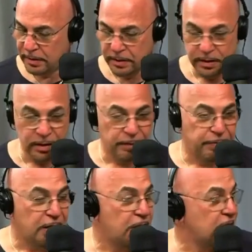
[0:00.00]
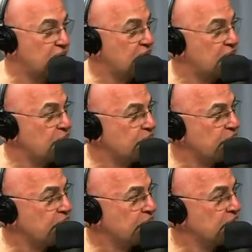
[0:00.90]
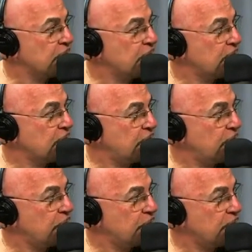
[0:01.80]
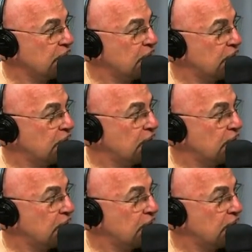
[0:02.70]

people are saying he was real. He? he was real. He,